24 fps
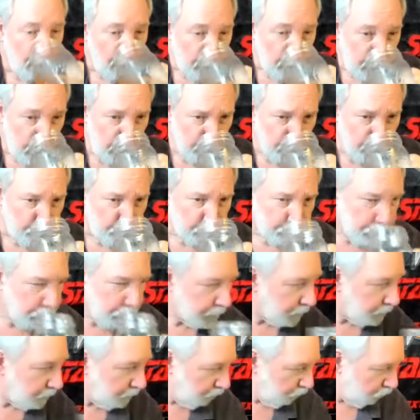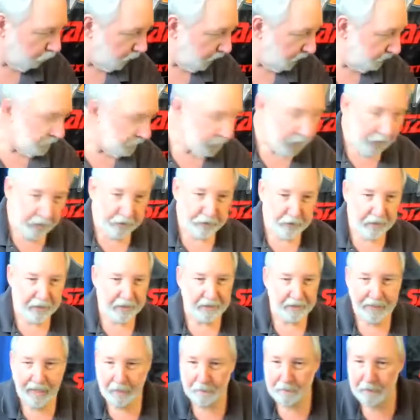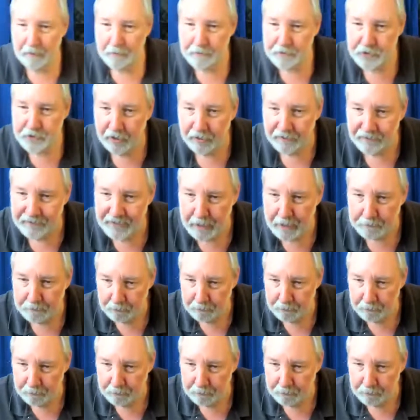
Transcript: Hmm. Sorry, drinking a lot, but I'm solving that